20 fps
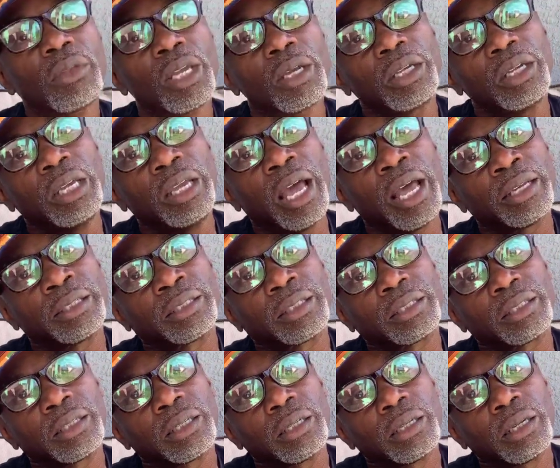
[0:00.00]

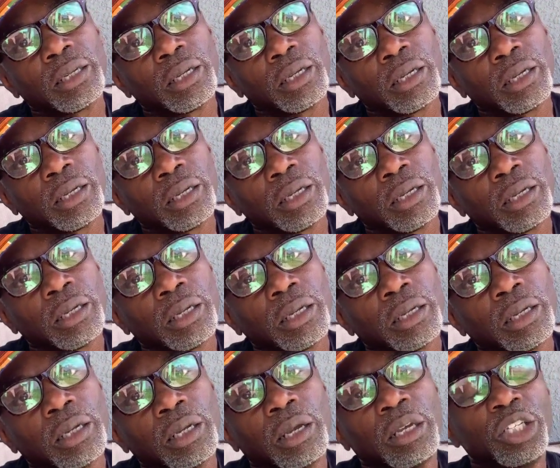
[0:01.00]
Yes.
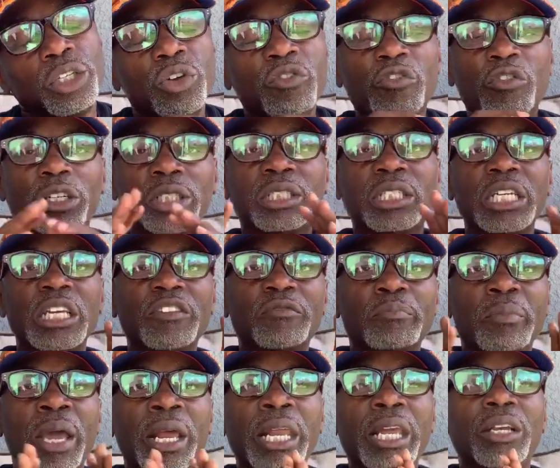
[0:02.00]
You've received
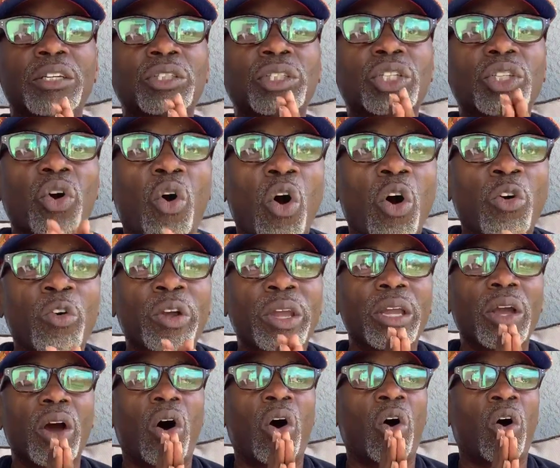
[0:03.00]
many a
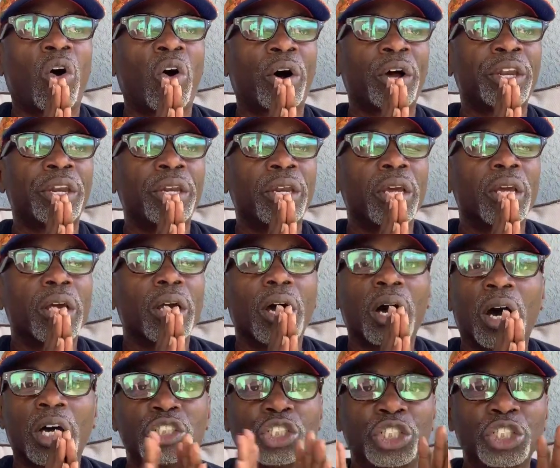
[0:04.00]
story on
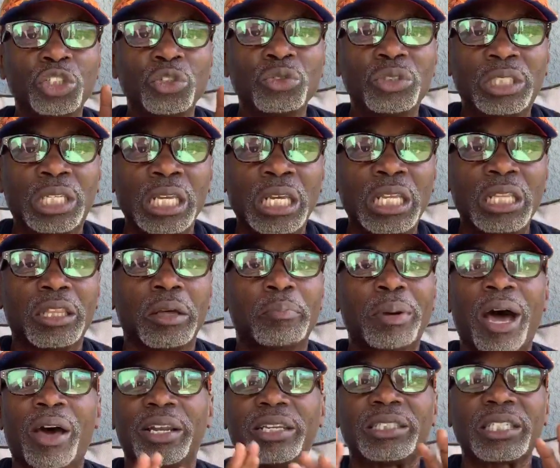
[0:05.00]
Juneteenth
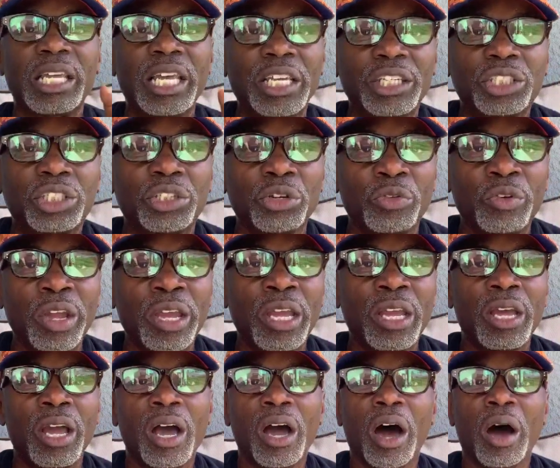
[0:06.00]
about its
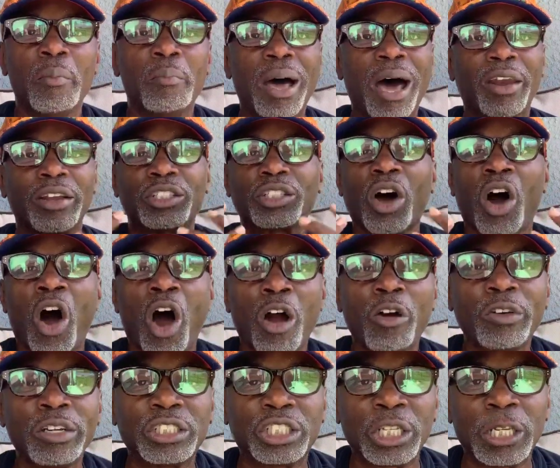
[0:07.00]
history, about its
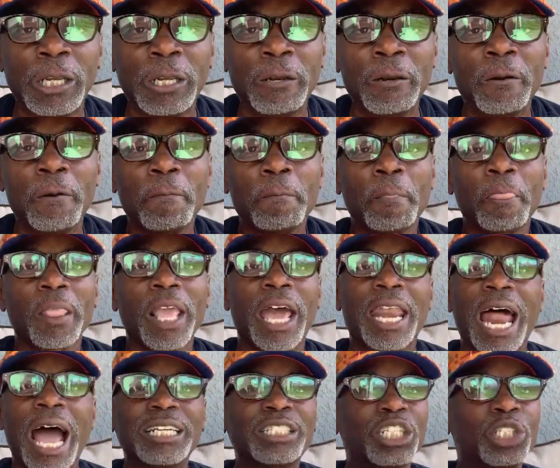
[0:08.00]
origin. And
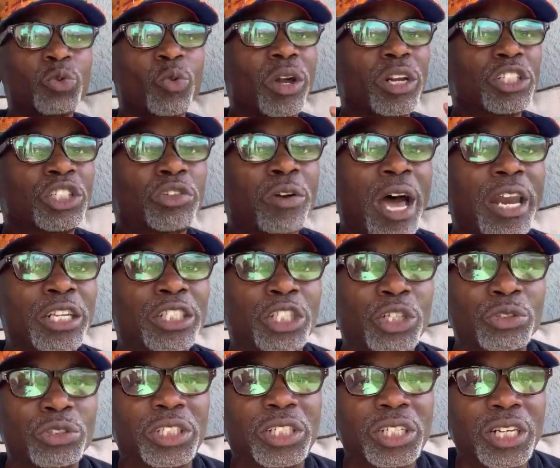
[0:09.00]
I just want to try to
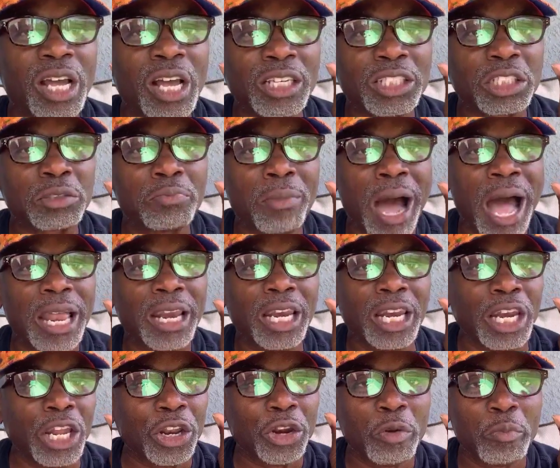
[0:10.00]
do just my
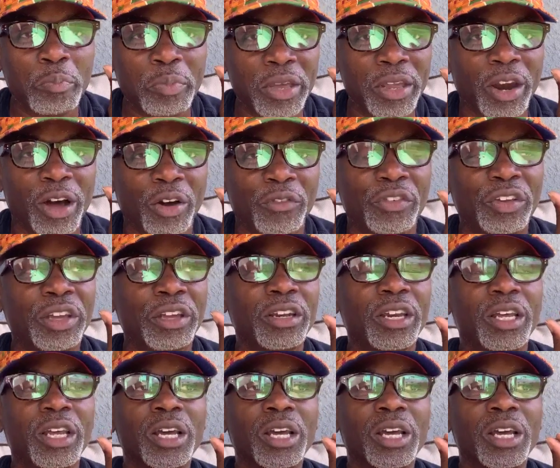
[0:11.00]
little bit of it